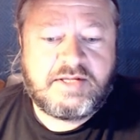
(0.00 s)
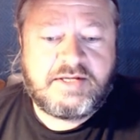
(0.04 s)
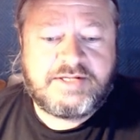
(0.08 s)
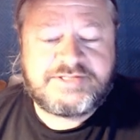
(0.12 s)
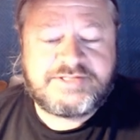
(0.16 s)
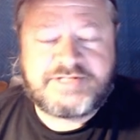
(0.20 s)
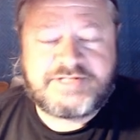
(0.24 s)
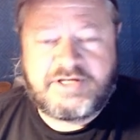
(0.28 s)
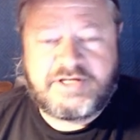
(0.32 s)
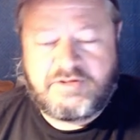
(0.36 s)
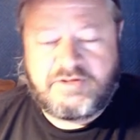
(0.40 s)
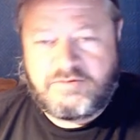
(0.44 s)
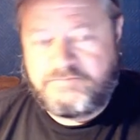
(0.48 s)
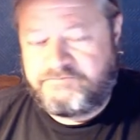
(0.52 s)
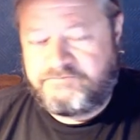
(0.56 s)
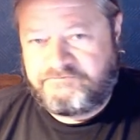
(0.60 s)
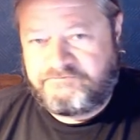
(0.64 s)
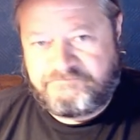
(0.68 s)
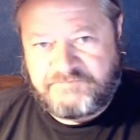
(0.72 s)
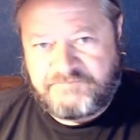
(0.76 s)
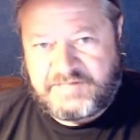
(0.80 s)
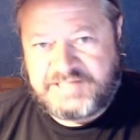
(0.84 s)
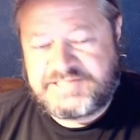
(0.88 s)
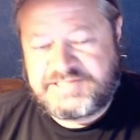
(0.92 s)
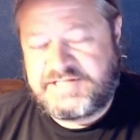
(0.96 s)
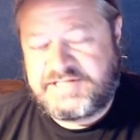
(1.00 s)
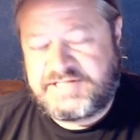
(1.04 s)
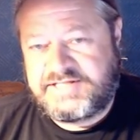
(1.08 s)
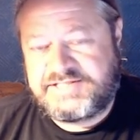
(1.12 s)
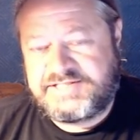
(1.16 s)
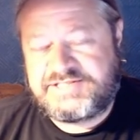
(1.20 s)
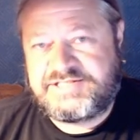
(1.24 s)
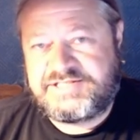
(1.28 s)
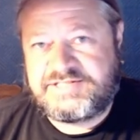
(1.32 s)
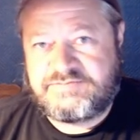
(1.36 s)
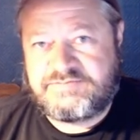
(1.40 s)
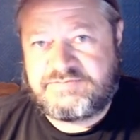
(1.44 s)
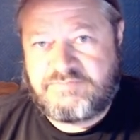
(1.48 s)
So, like I said, this
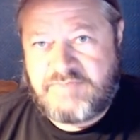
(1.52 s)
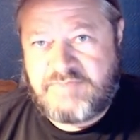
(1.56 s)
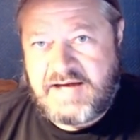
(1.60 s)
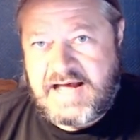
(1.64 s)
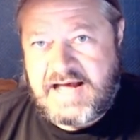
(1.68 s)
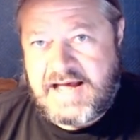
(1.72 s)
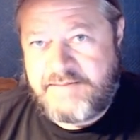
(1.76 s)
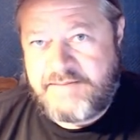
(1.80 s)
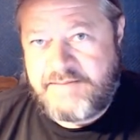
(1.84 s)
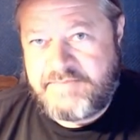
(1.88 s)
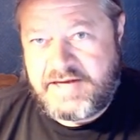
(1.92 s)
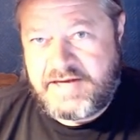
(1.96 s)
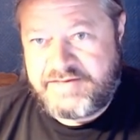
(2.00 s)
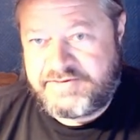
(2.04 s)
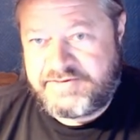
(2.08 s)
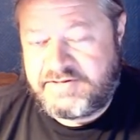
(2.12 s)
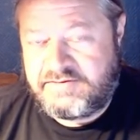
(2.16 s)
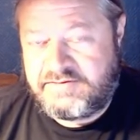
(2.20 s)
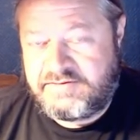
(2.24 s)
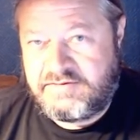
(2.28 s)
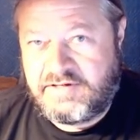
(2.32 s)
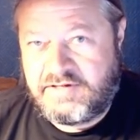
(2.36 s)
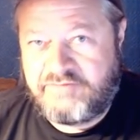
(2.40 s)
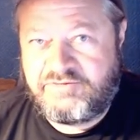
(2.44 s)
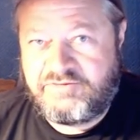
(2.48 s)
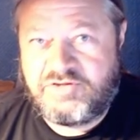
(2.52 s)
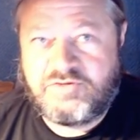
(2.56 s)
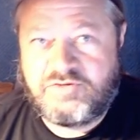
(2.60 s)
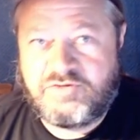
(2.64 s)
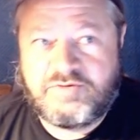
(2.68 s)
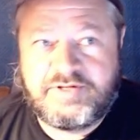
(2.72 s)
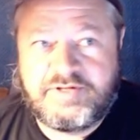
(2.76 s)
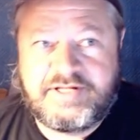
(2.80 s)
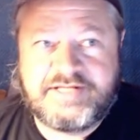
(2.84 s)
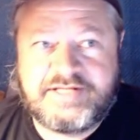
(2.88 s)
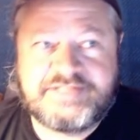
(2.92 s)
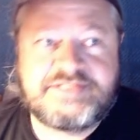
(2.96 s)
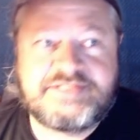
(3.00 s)
is just my method of
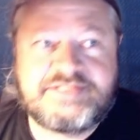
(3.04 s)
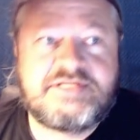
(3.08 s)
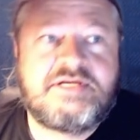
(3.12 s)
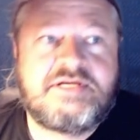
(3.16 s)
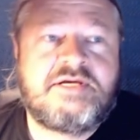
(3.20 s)
doing this.